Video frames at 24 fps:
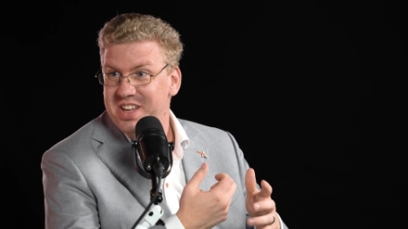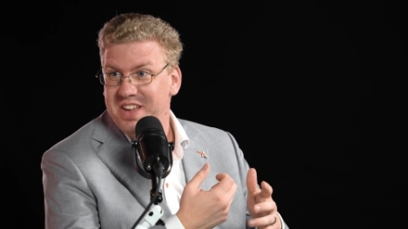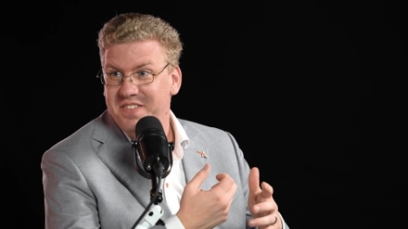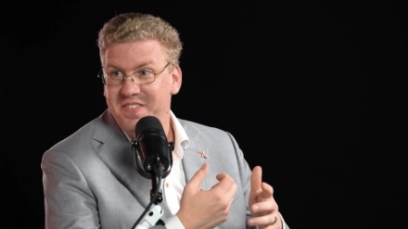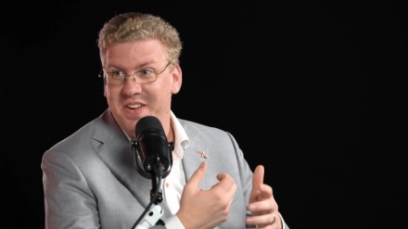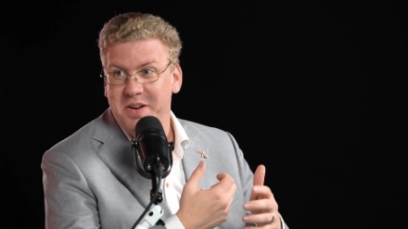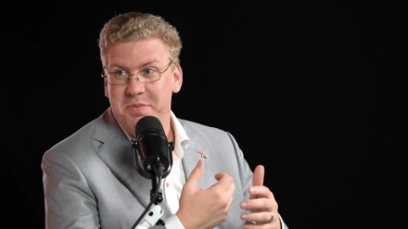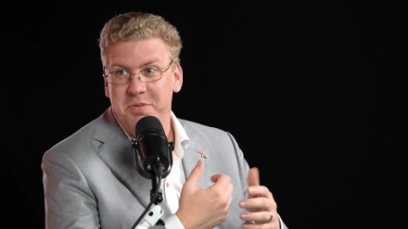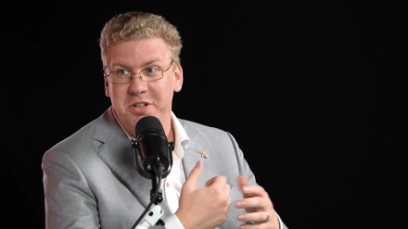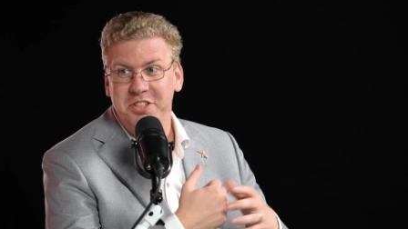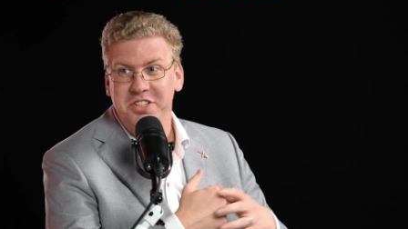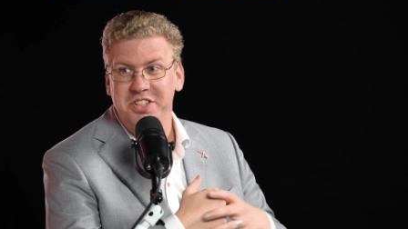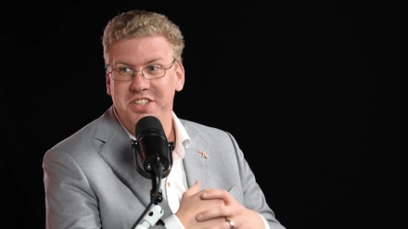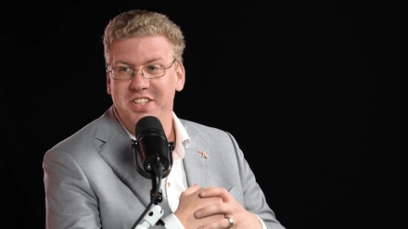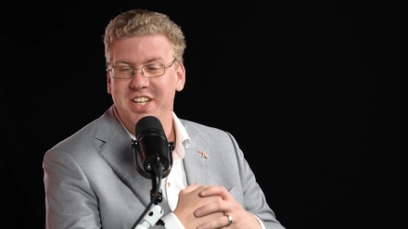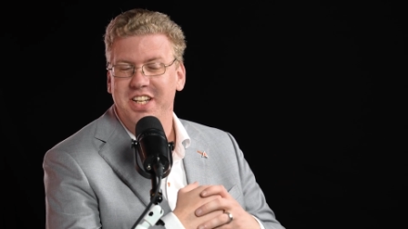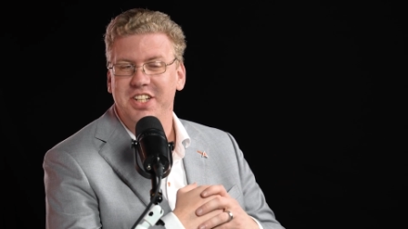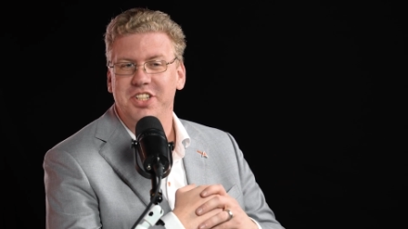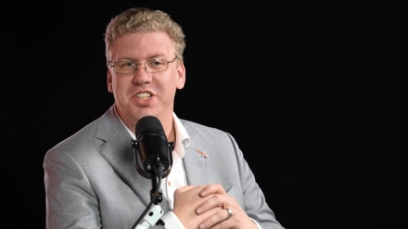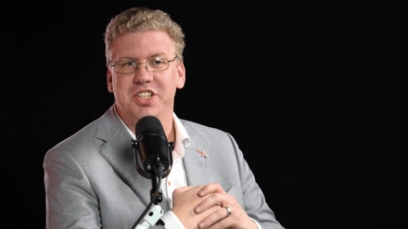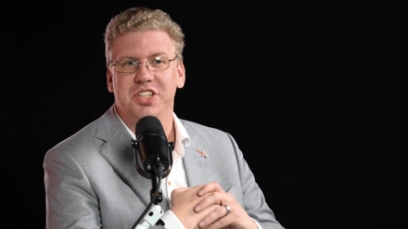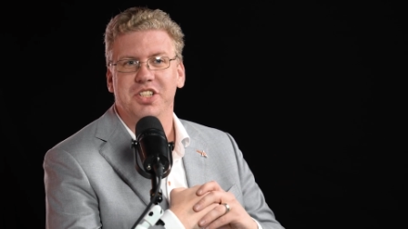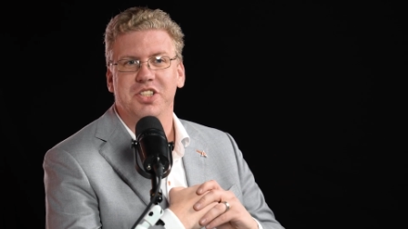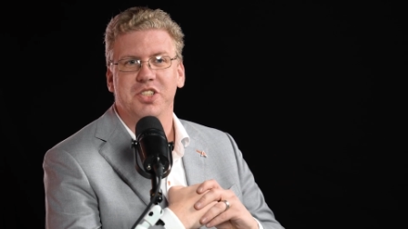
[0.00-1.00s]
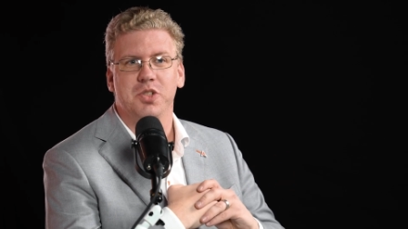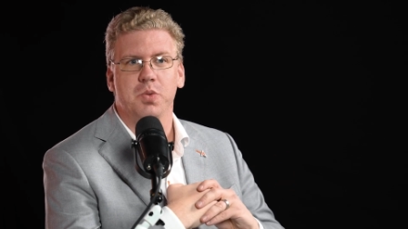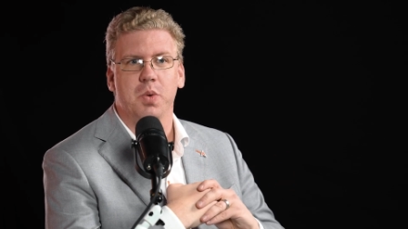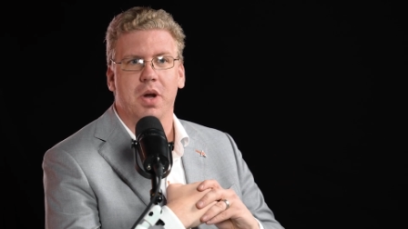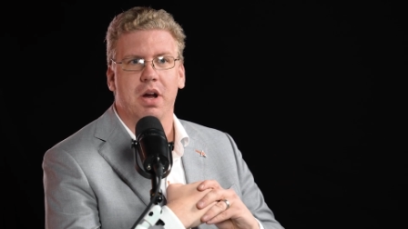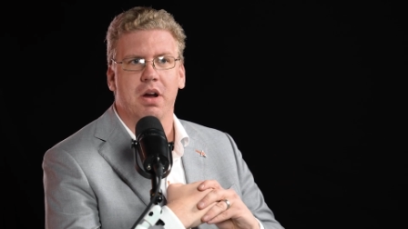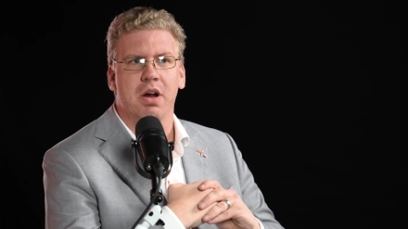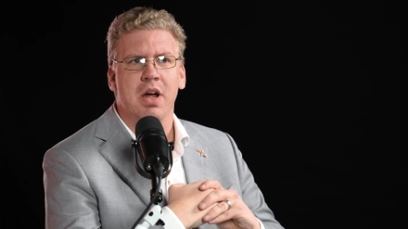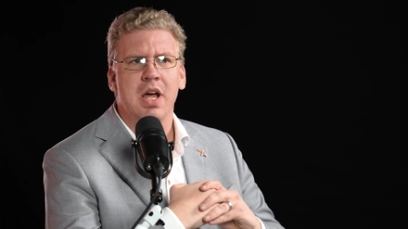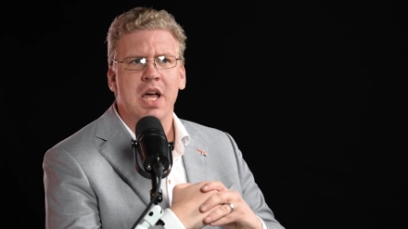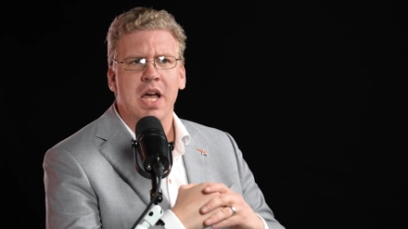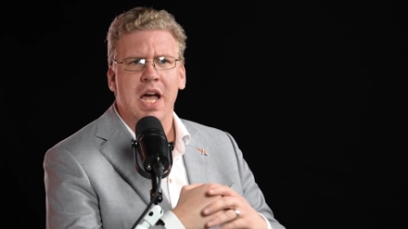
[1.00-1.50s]
I've had presentations
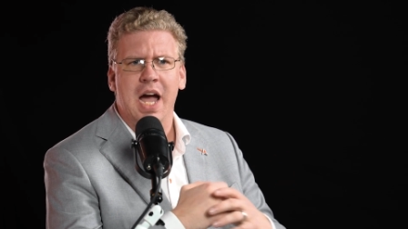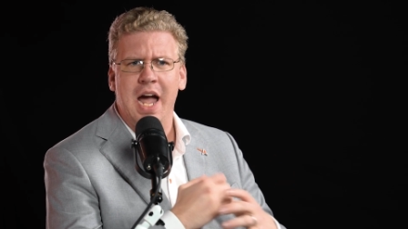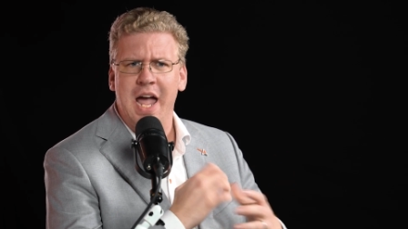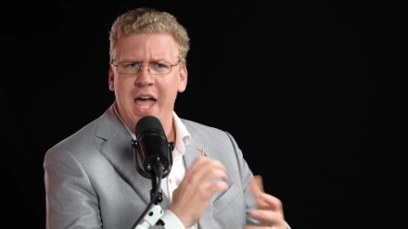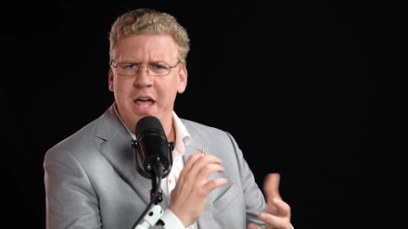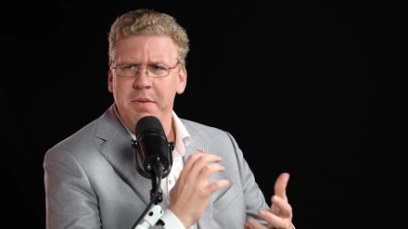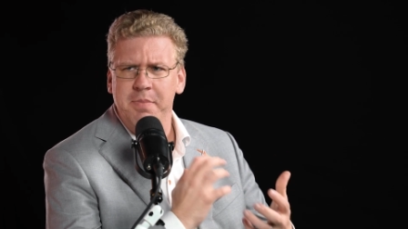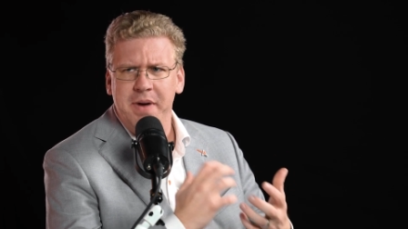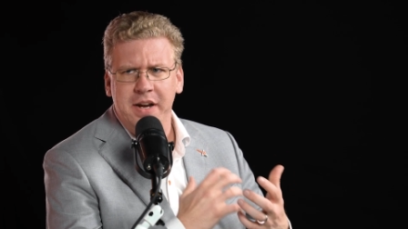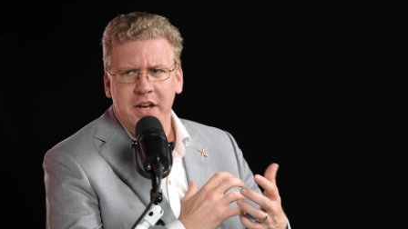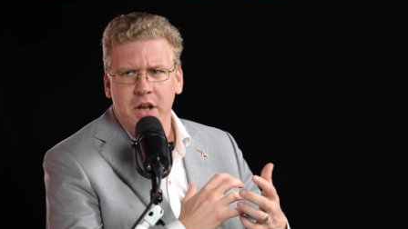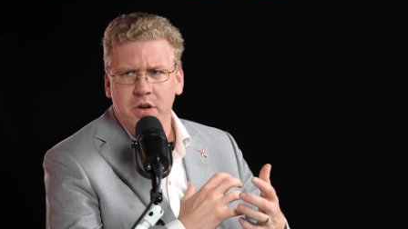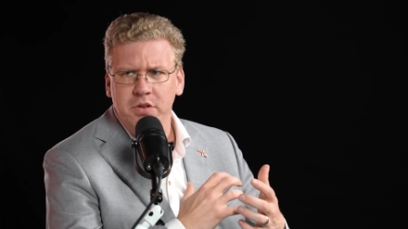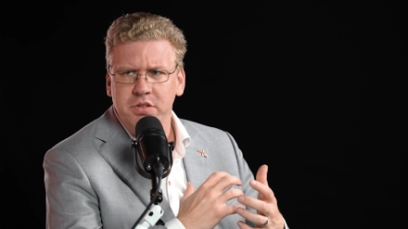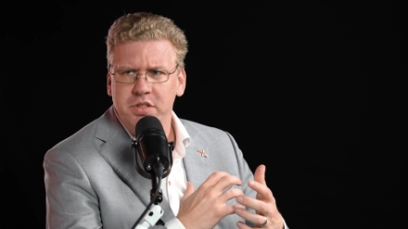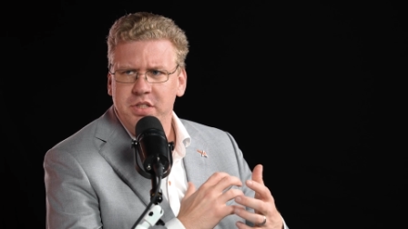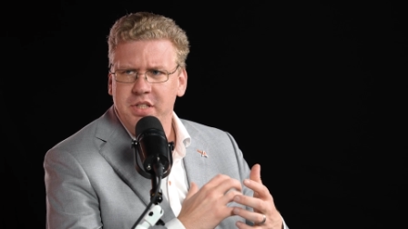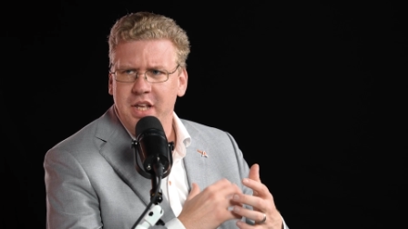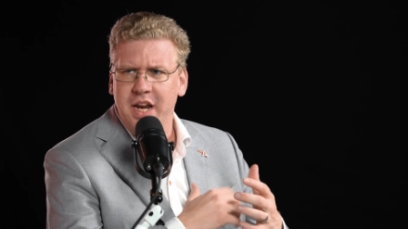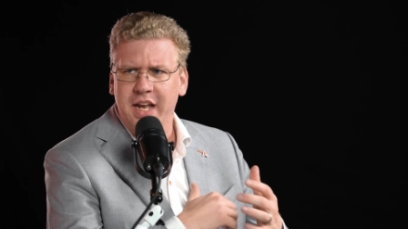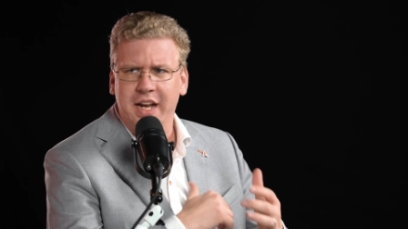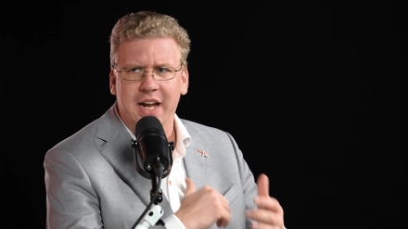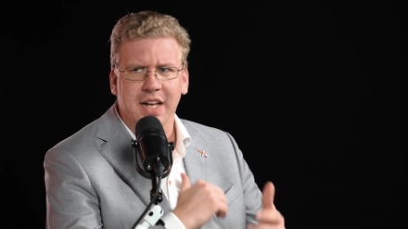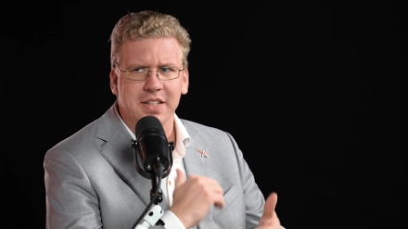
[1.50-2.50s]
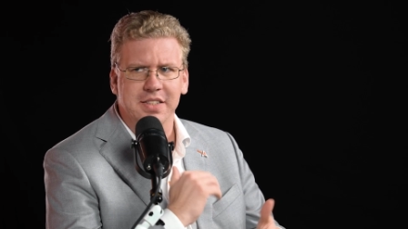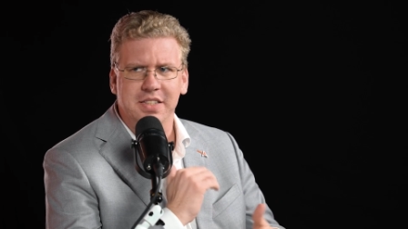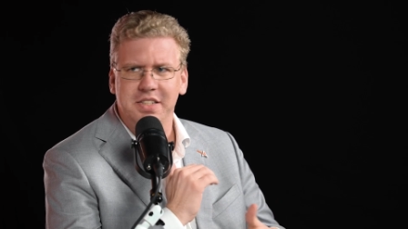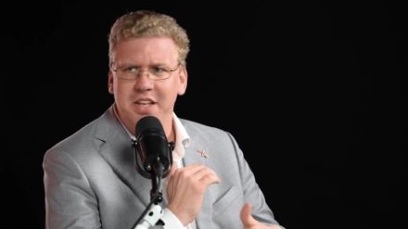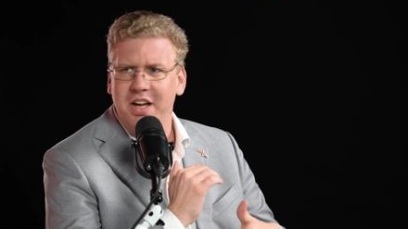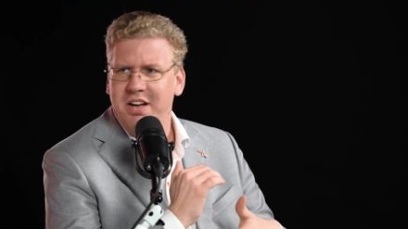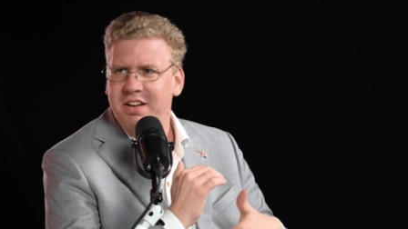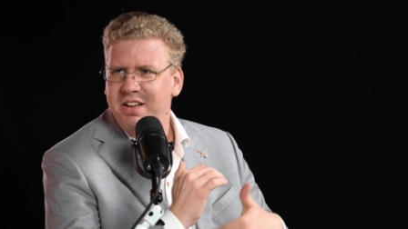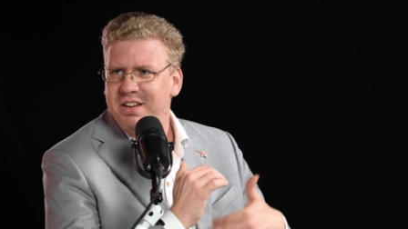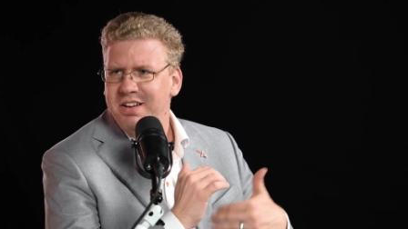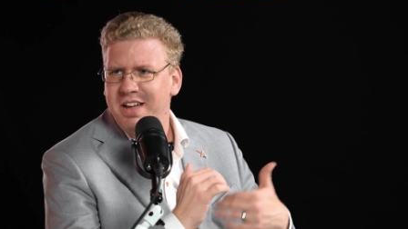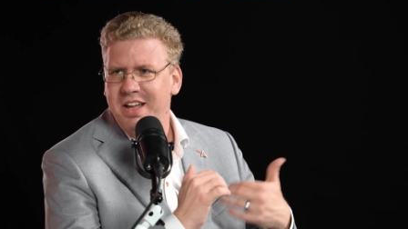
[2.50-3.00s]
where I had my notes and I got
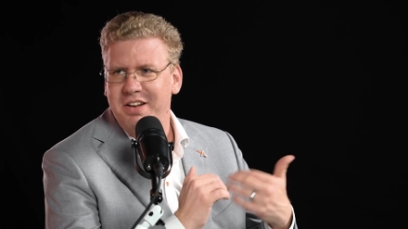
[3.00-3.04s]
stuck,